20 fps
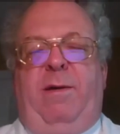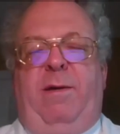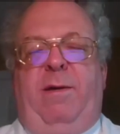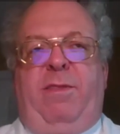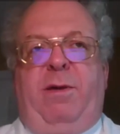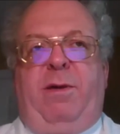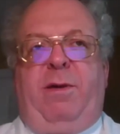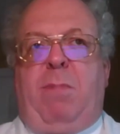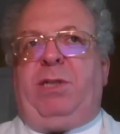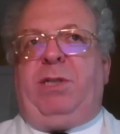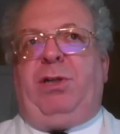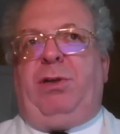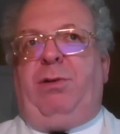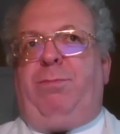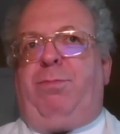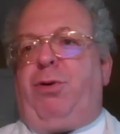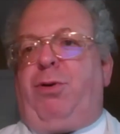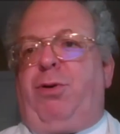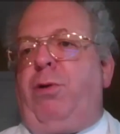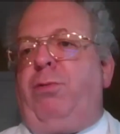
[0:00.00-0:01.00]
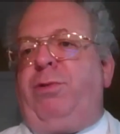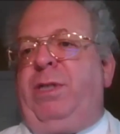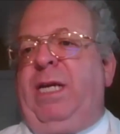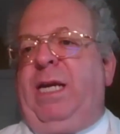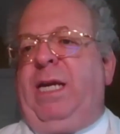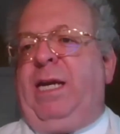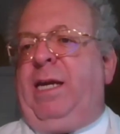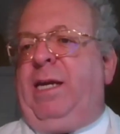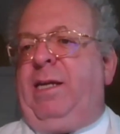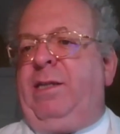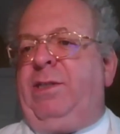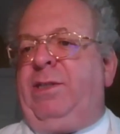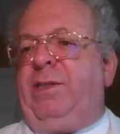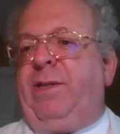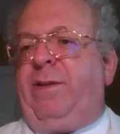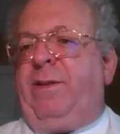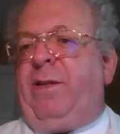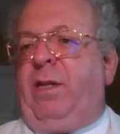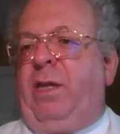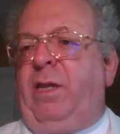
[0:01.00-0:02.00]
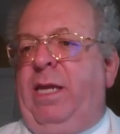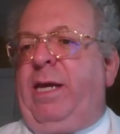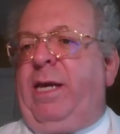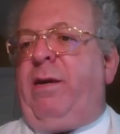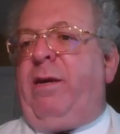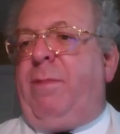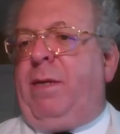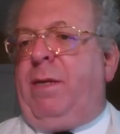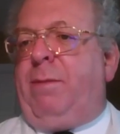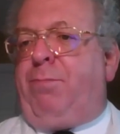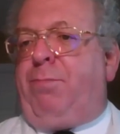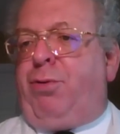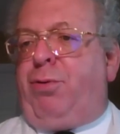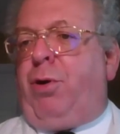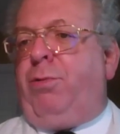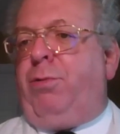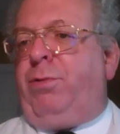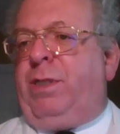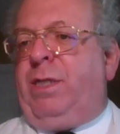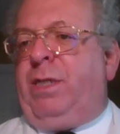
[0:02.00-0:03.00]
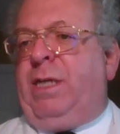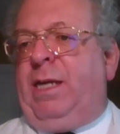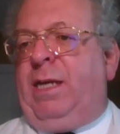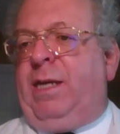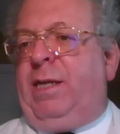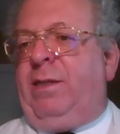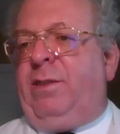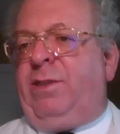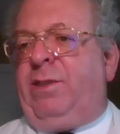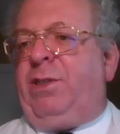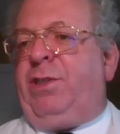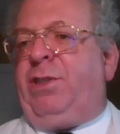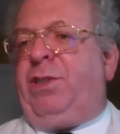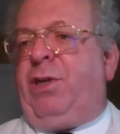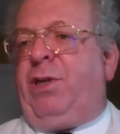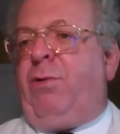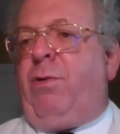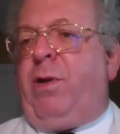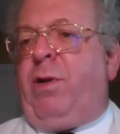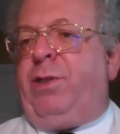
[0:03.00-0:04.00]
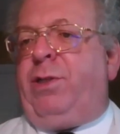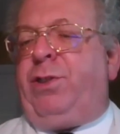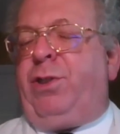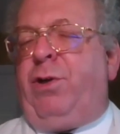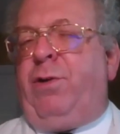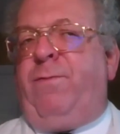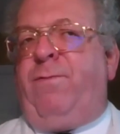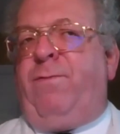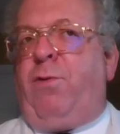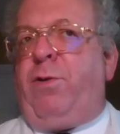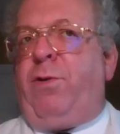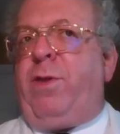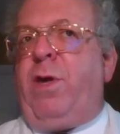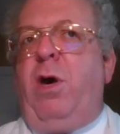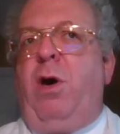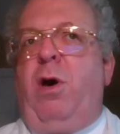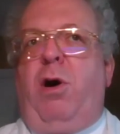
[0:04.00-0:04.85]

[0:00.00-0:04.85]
muscle proteins and the ligament proteins and so on and so forth.